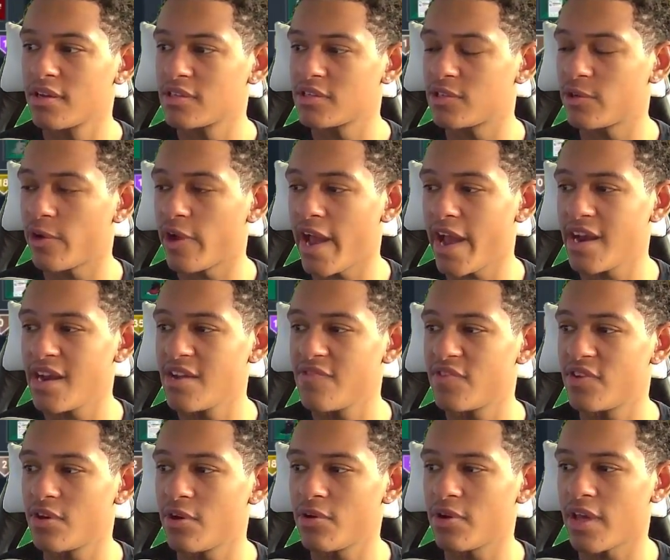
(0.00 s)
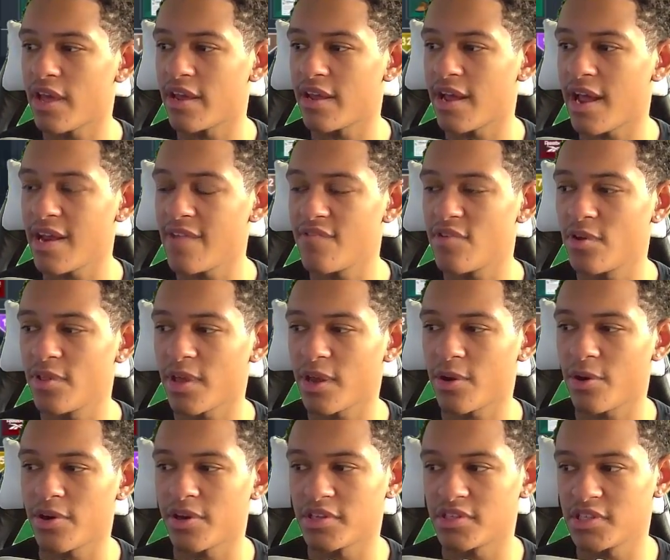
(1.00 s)
So I didn't even know that. I didn't even know that
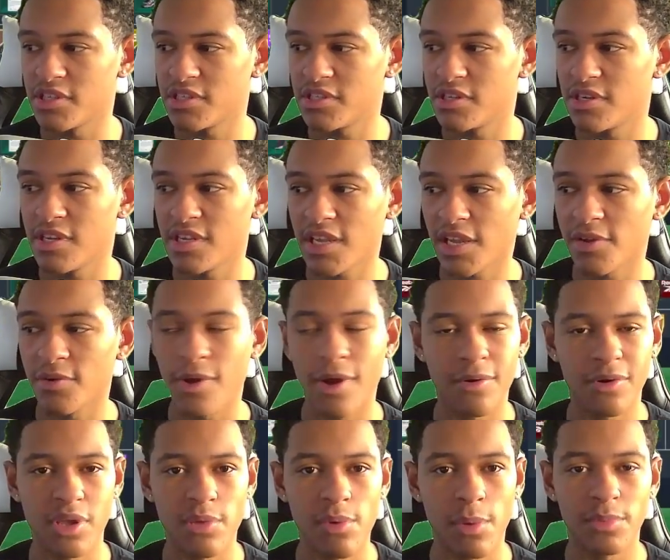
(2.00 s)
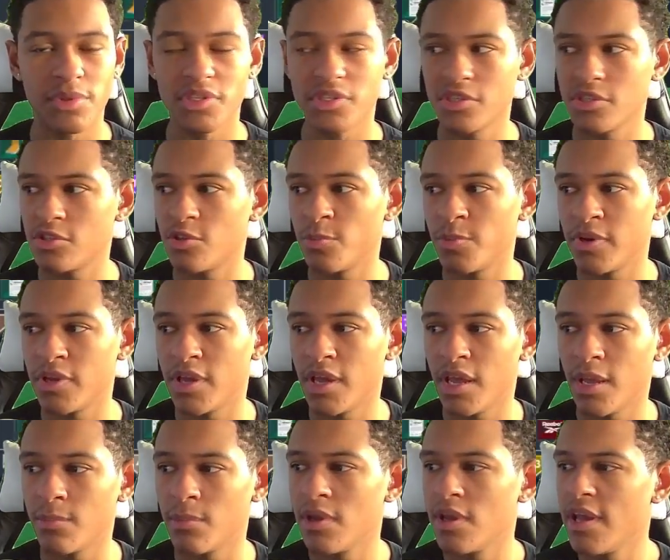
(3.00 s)
card existed. That's how you know I don't keep up with this stupid
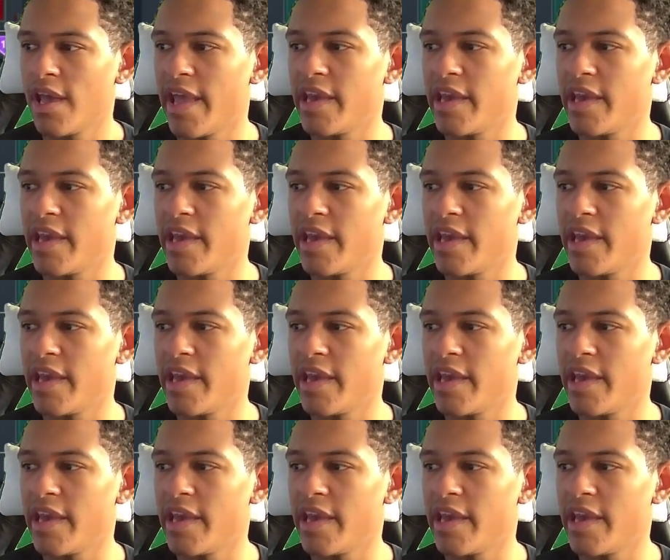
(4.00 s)
game.